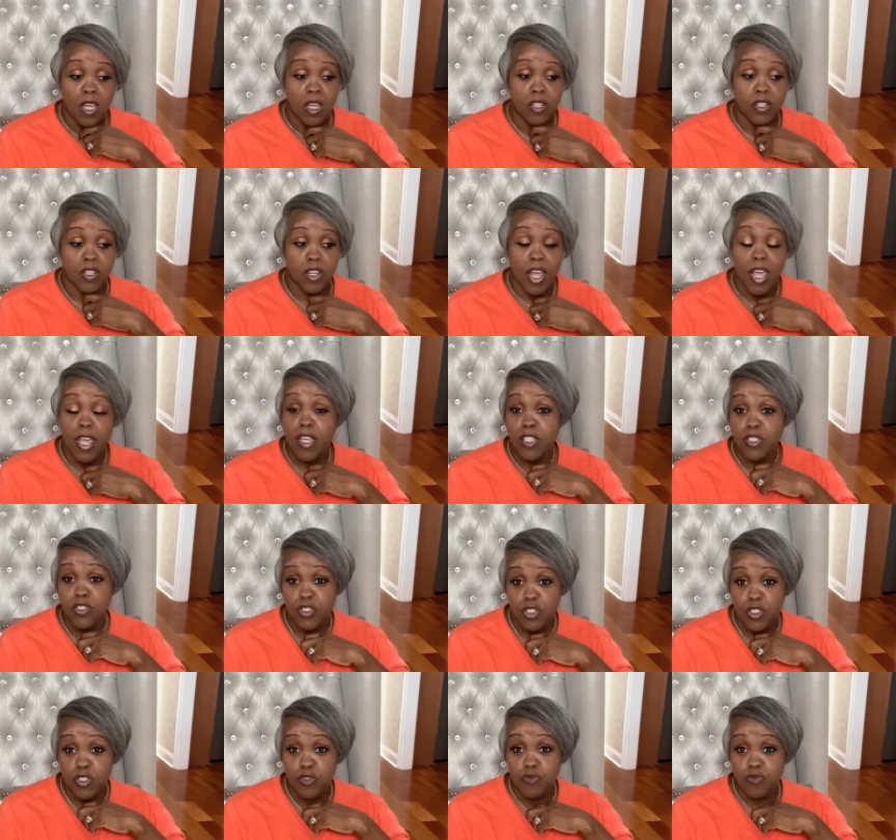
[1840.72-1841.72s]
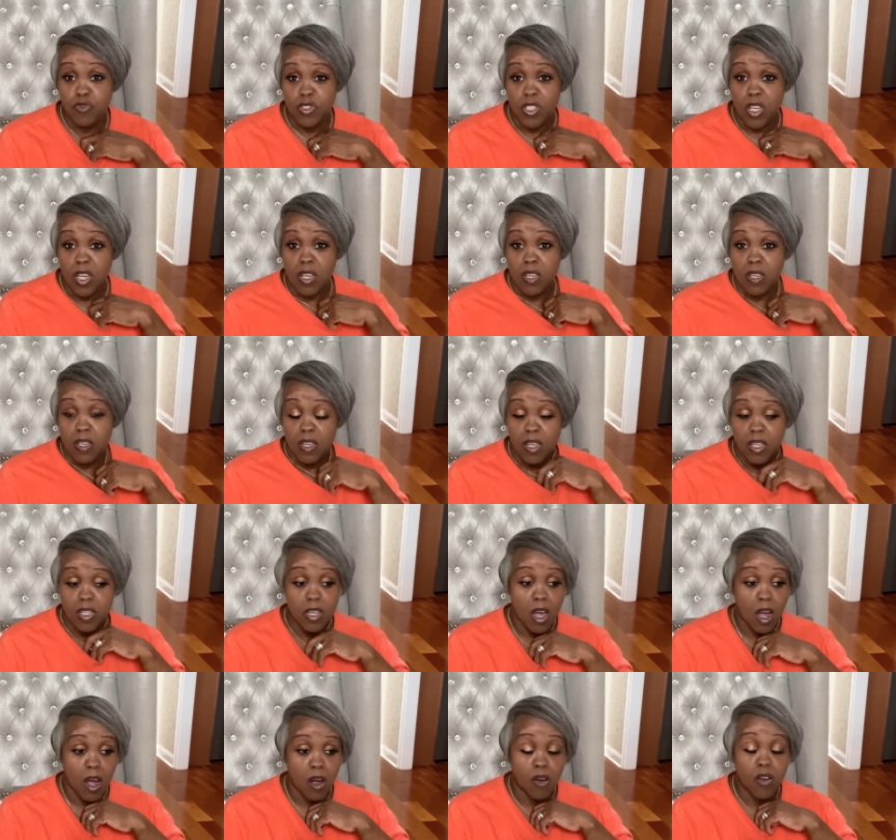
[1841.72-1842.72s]
today is Tuesday,
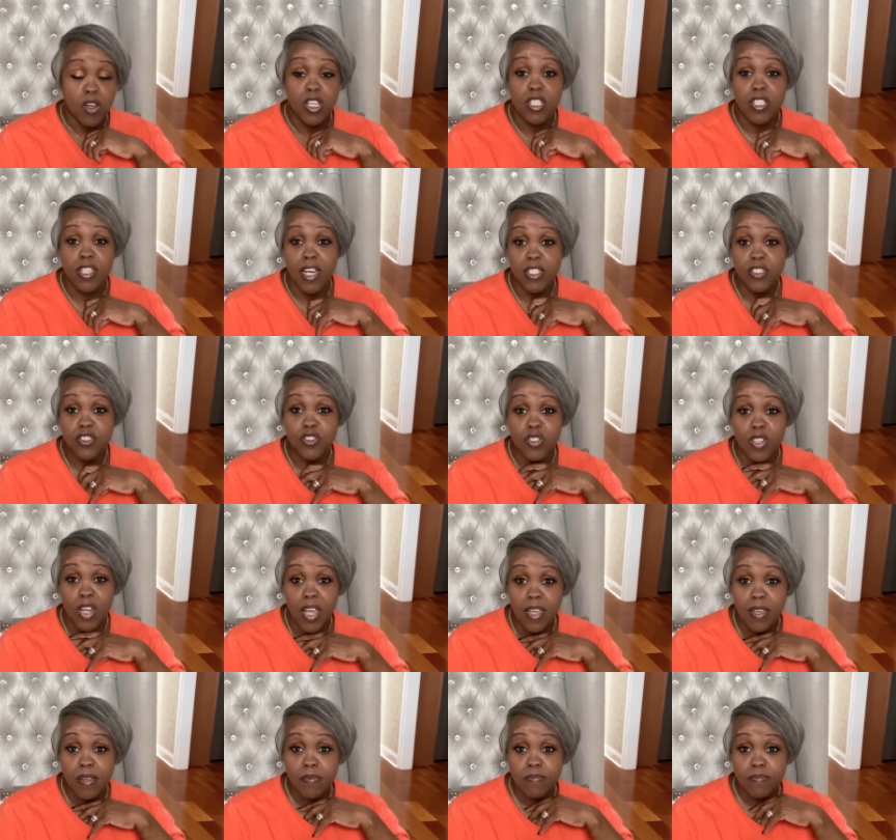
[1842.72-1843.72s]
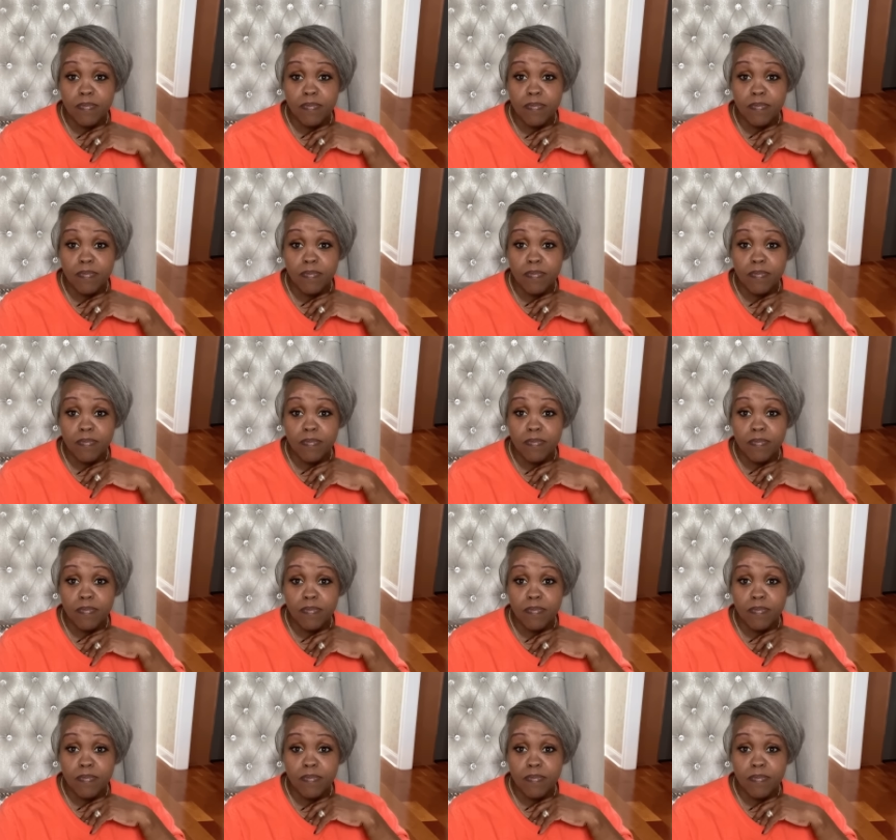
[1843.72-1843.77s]
y'all. Yesterday,